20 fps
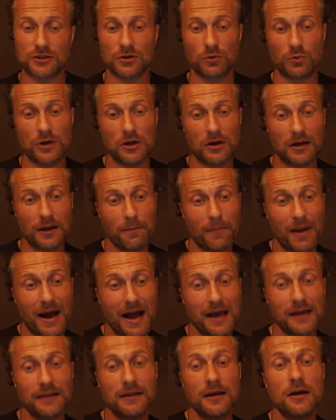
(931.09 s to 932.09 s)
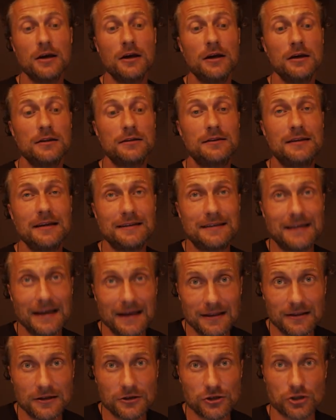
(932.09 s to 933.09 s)
So when you combine the
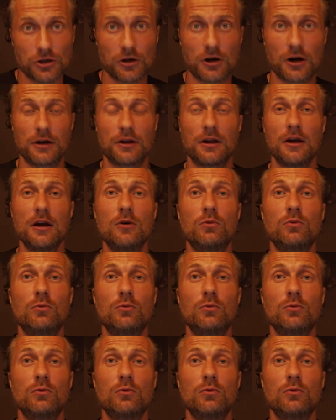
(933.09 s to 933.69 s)
daily chart,